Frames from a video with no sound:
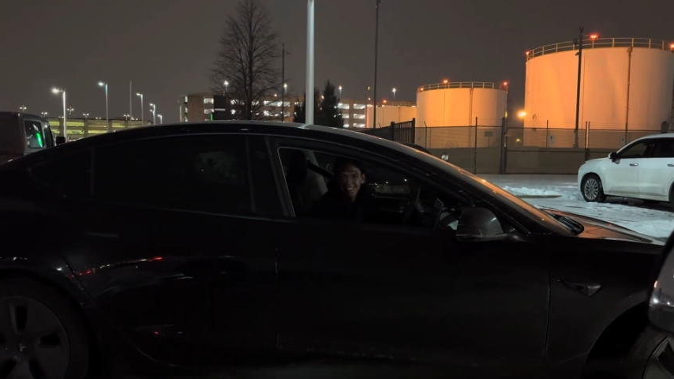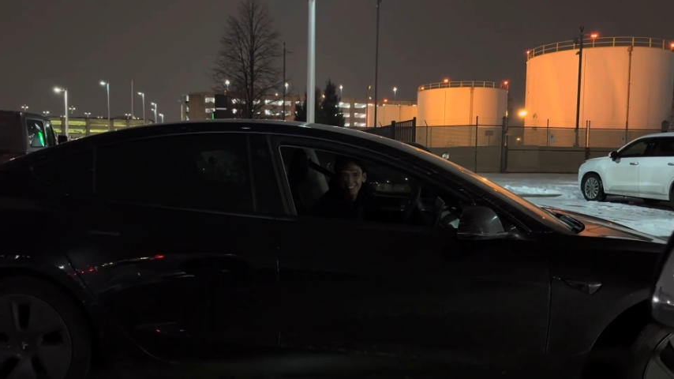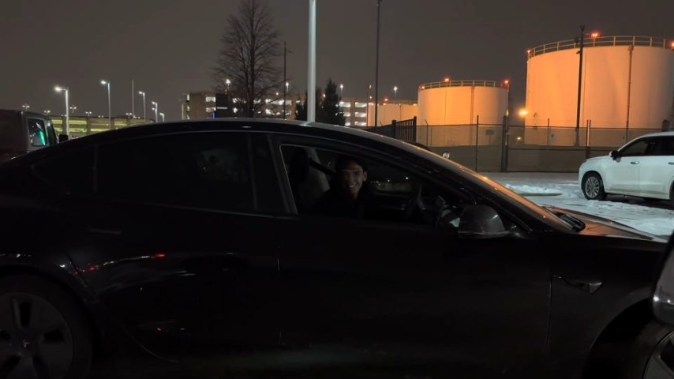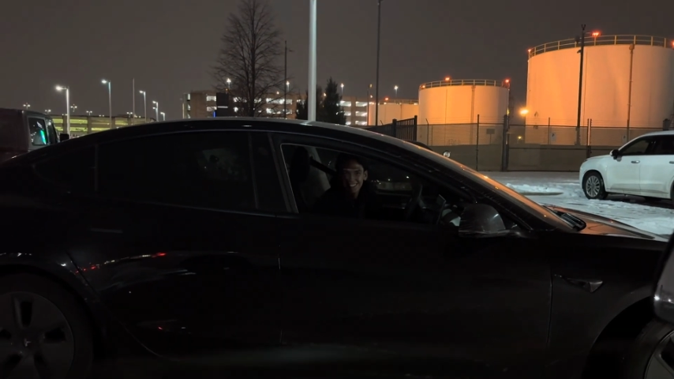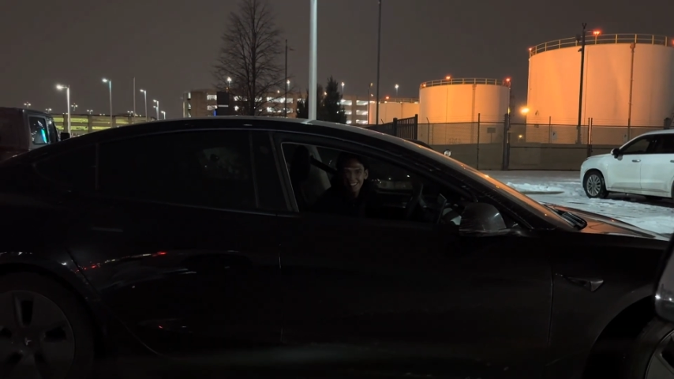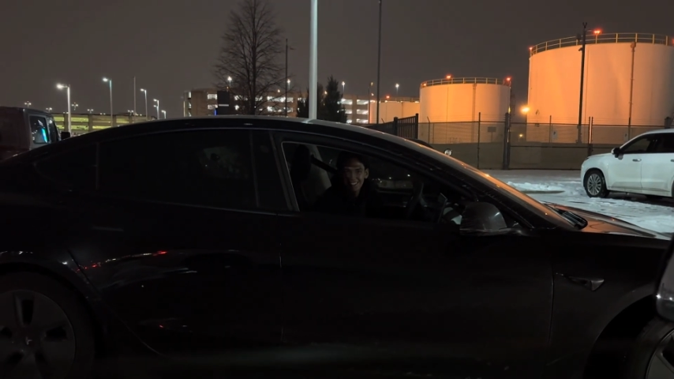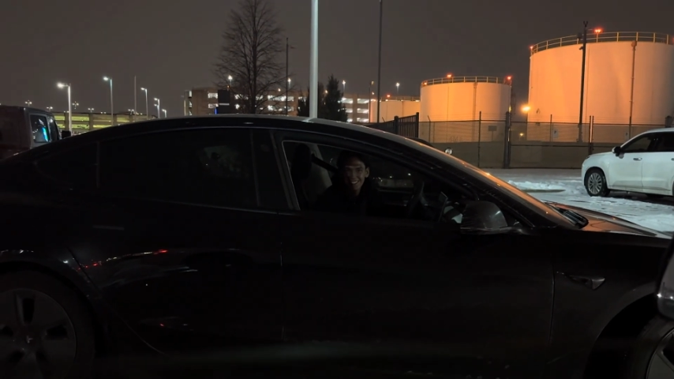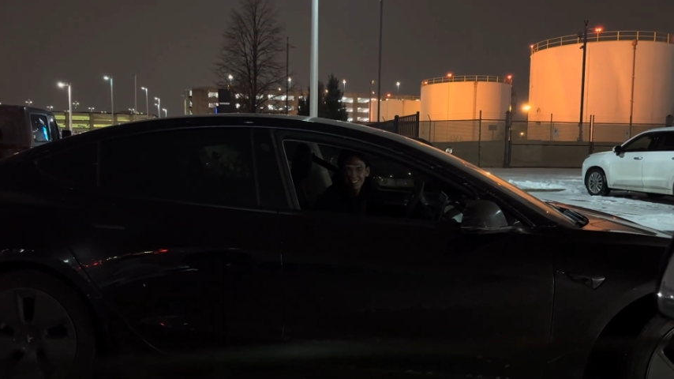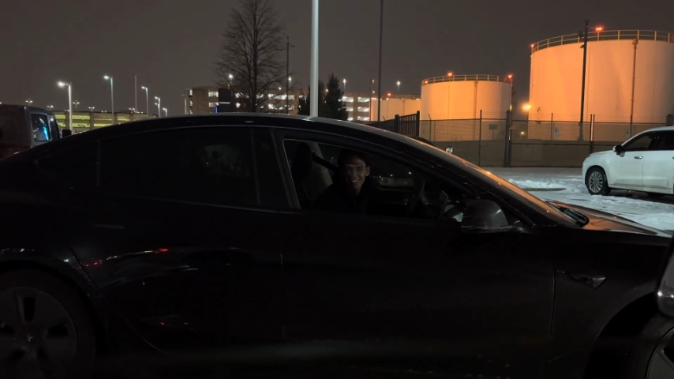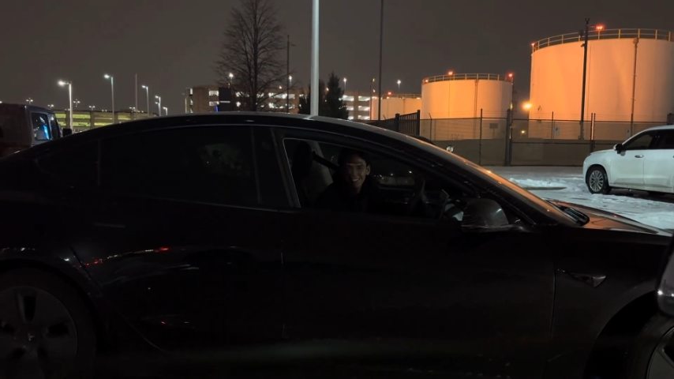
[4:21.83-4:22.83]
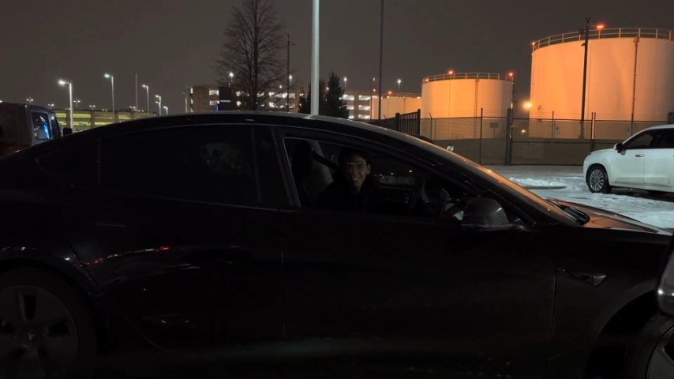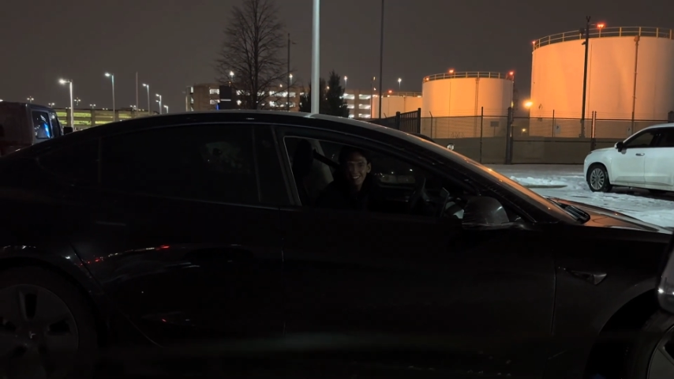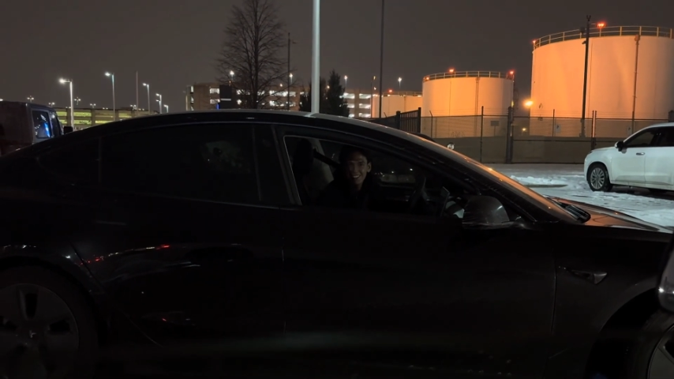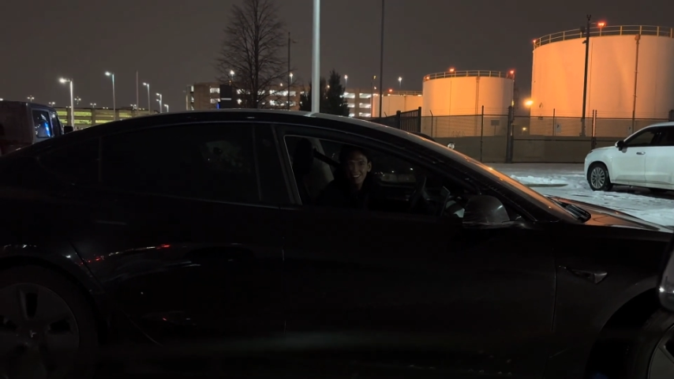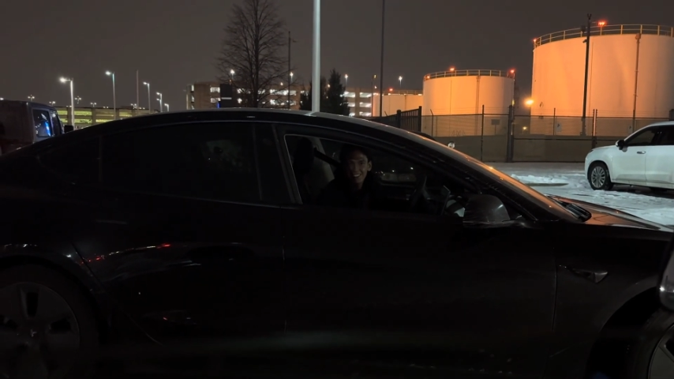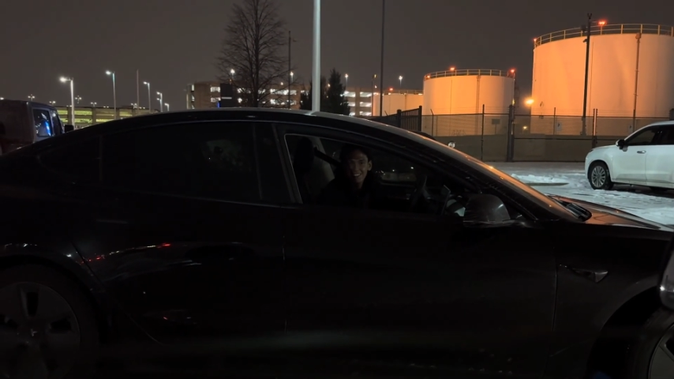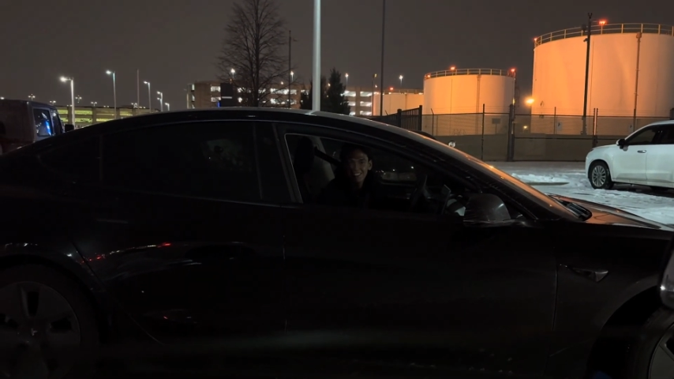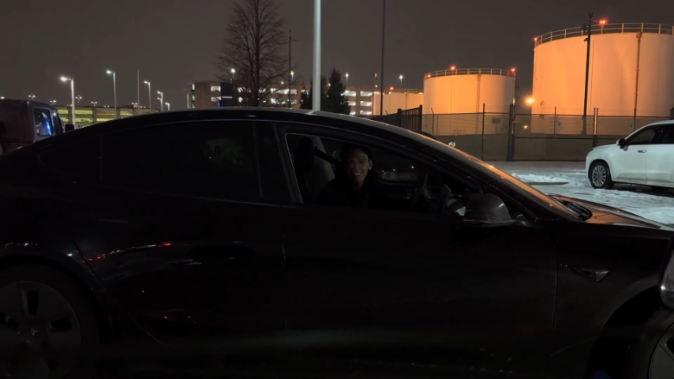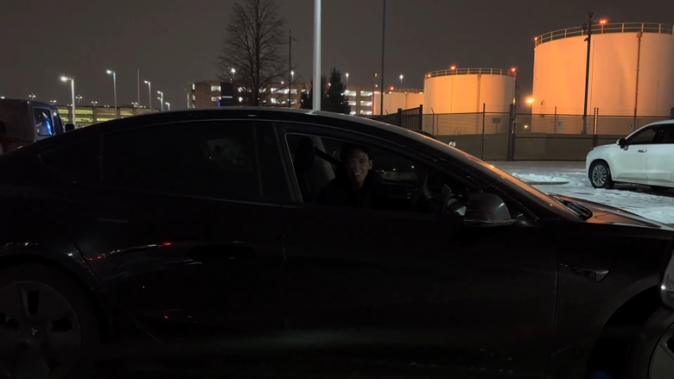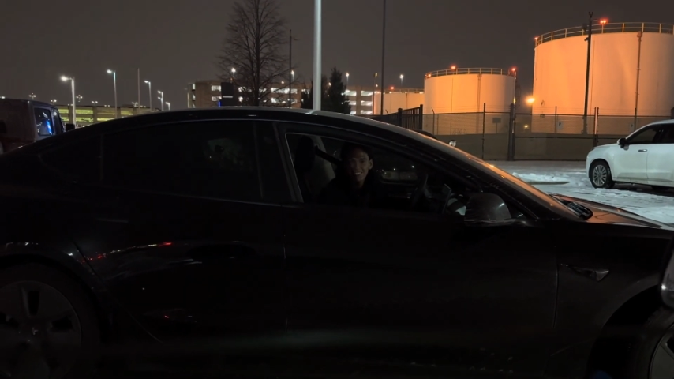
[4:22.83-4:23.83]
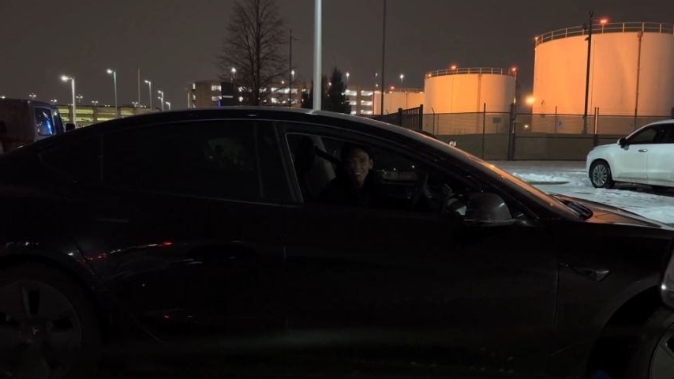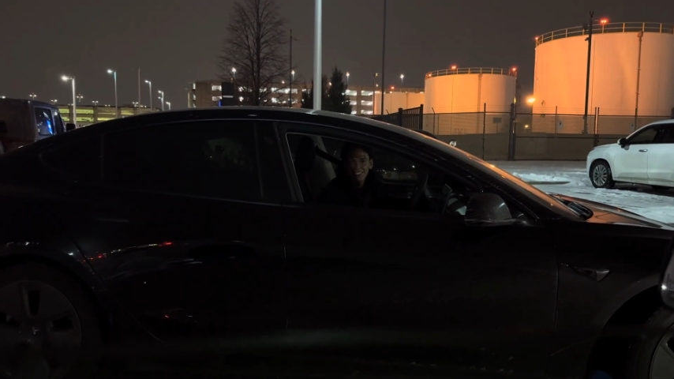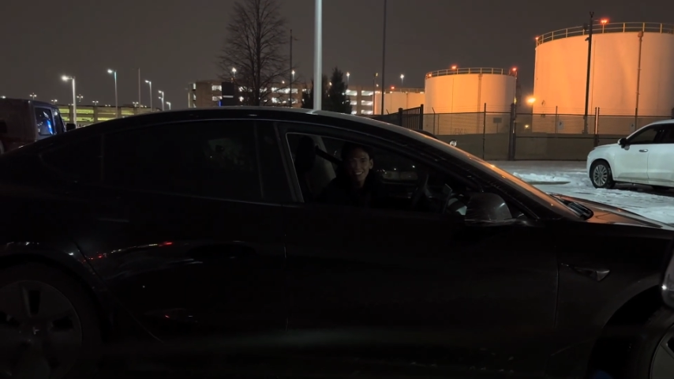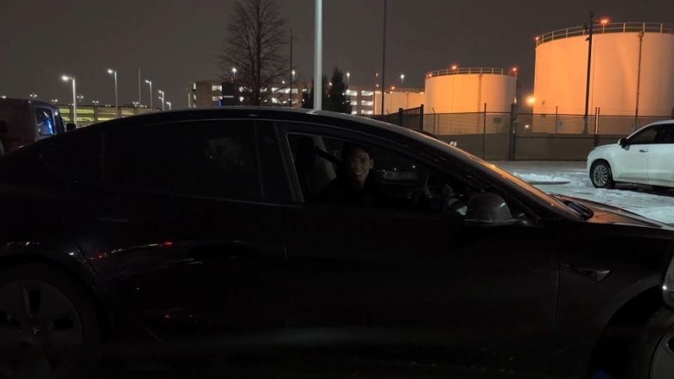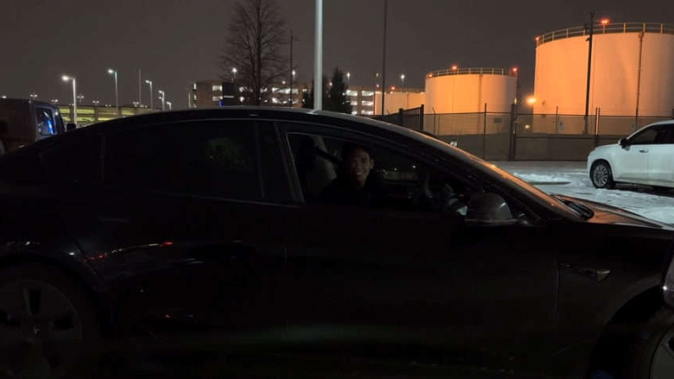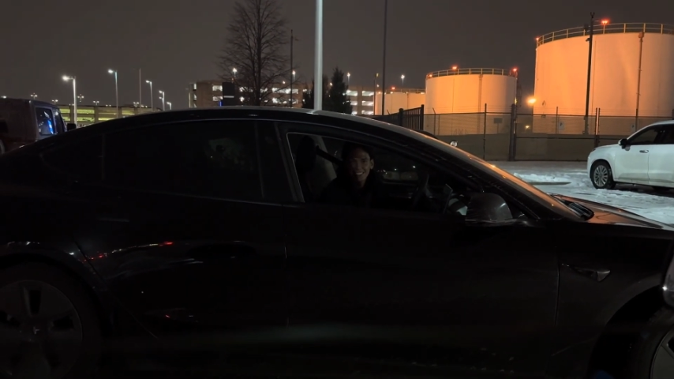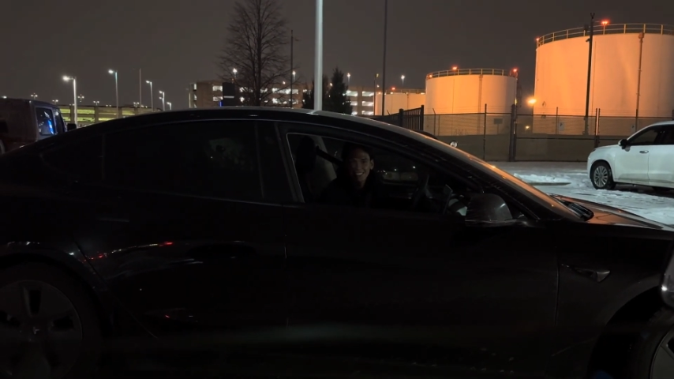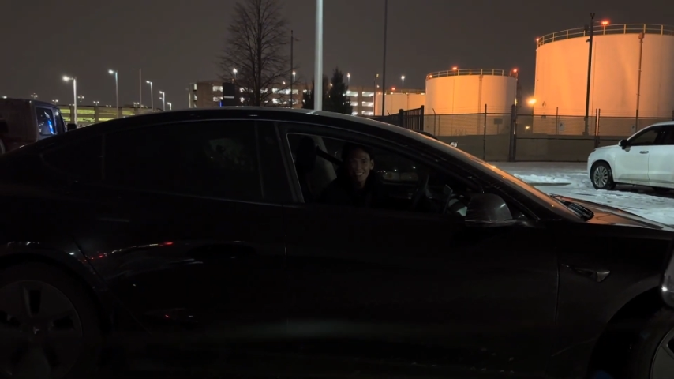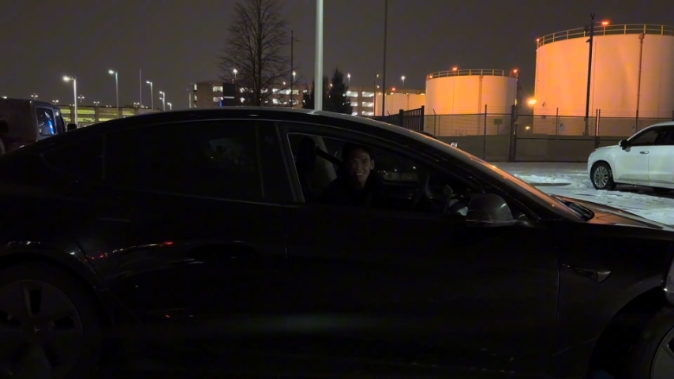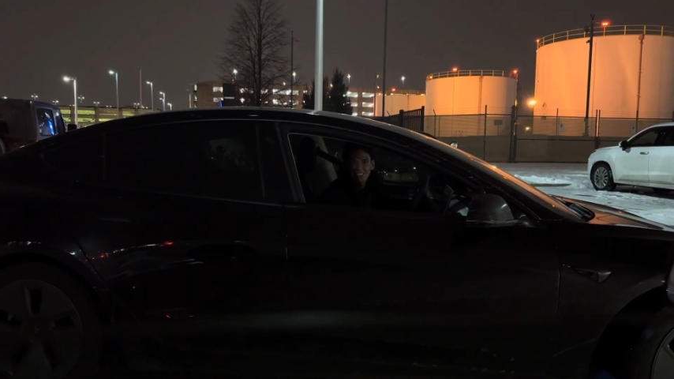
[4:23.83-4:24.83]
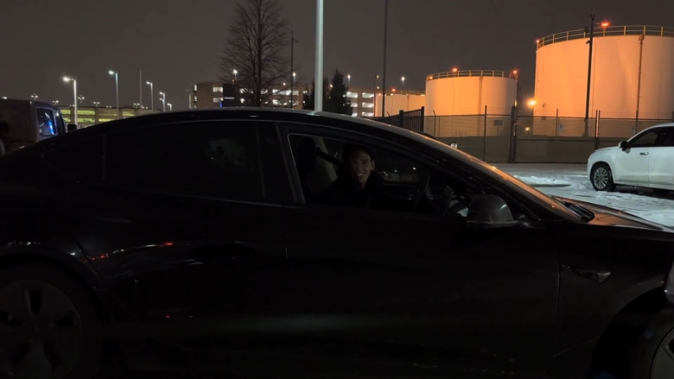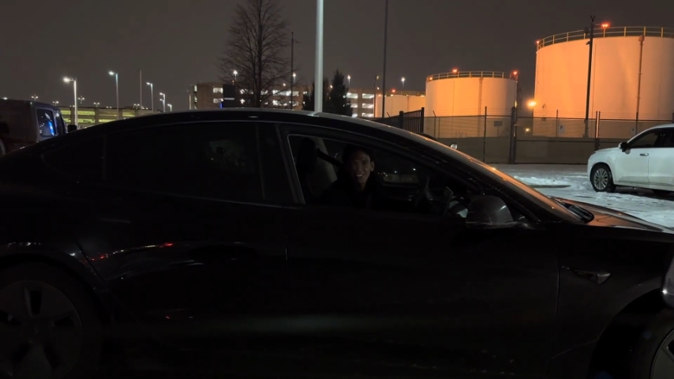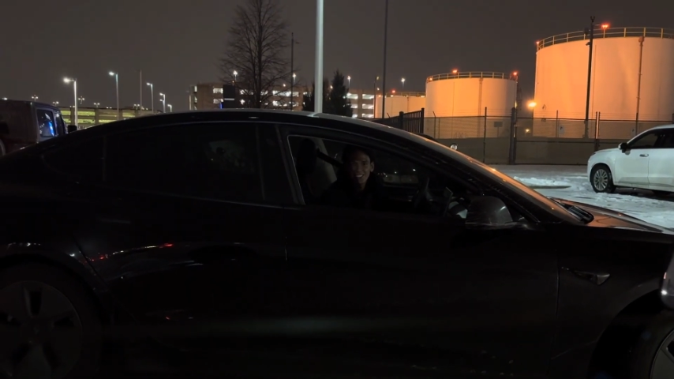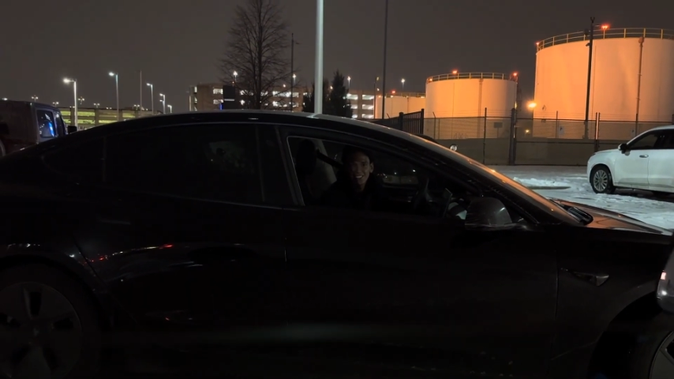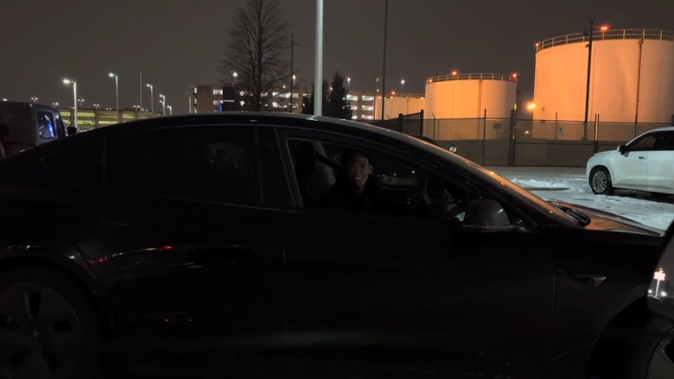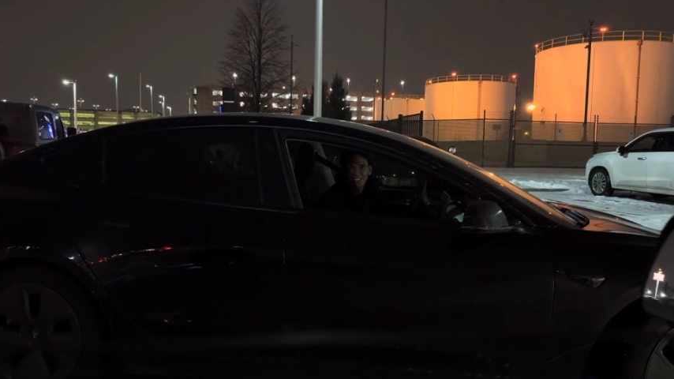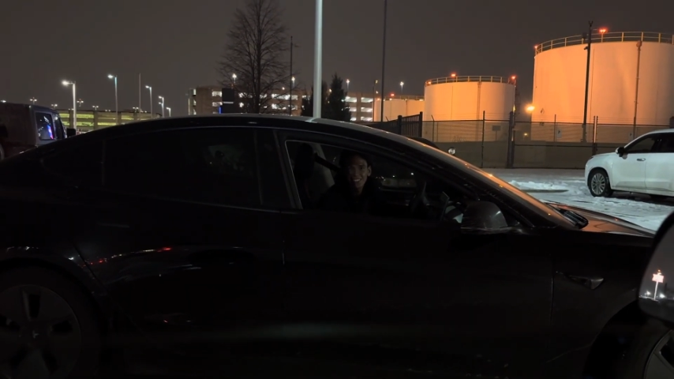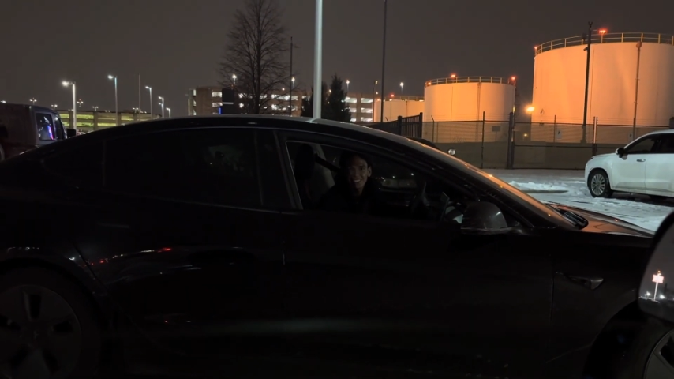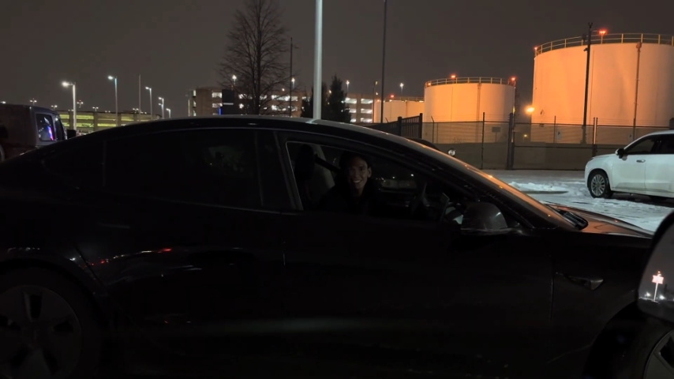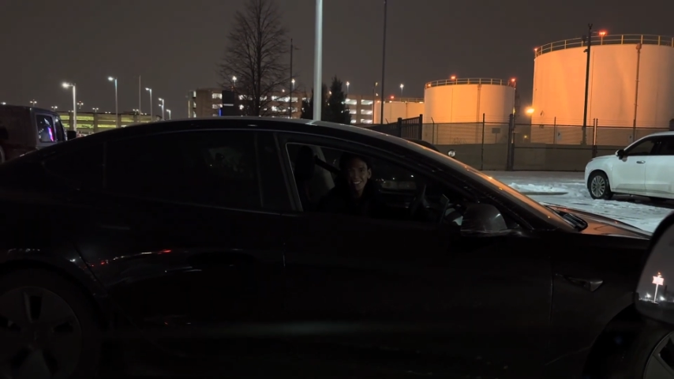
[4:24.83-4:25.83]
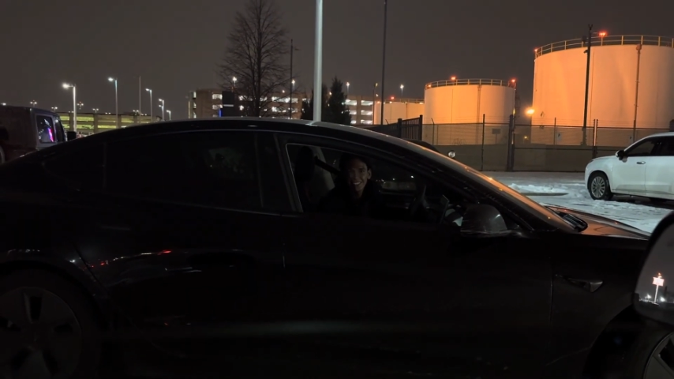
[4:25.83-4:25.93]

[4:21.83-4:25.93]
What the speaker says: [unreadable: no face in view]